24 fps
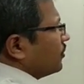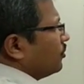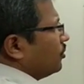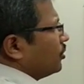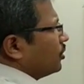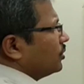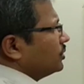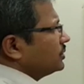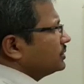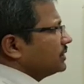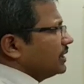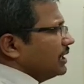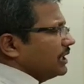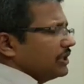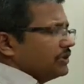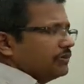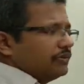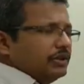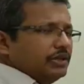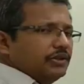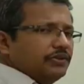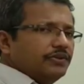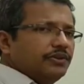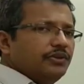
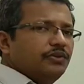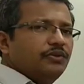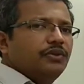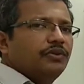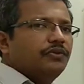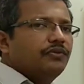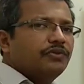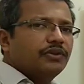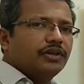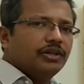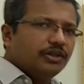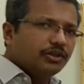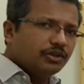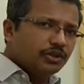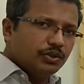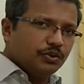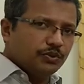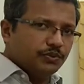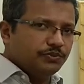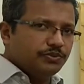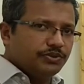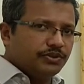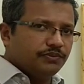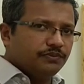monosaccharides into different
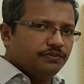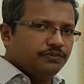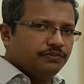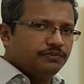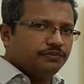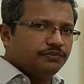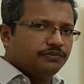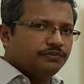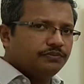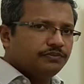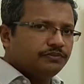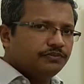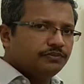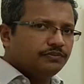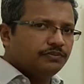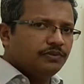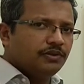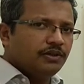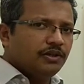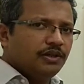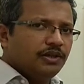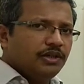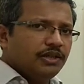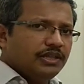groups.
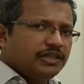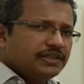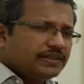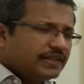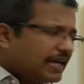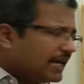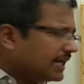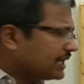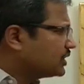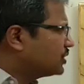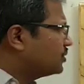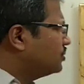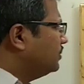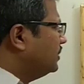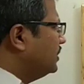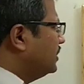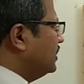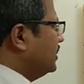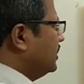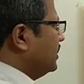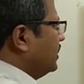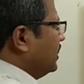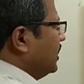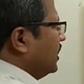It is
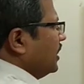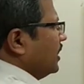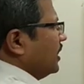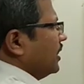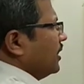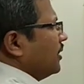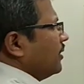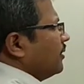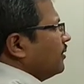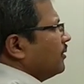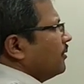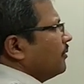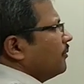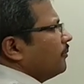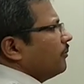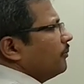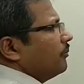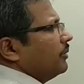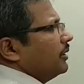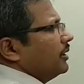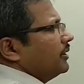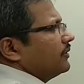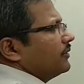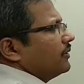actually
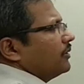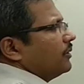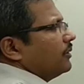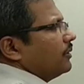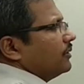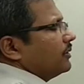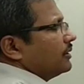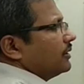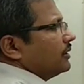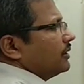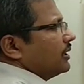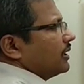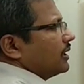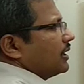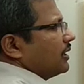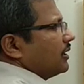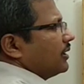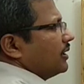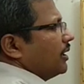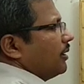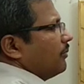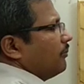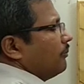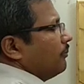based on the
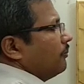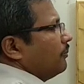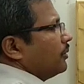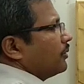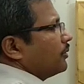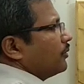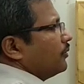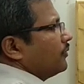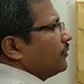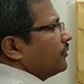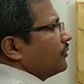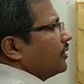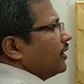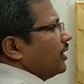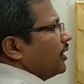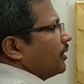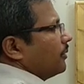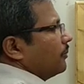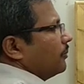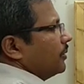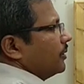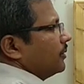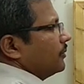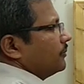number of
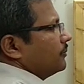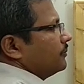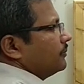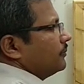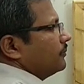carbon.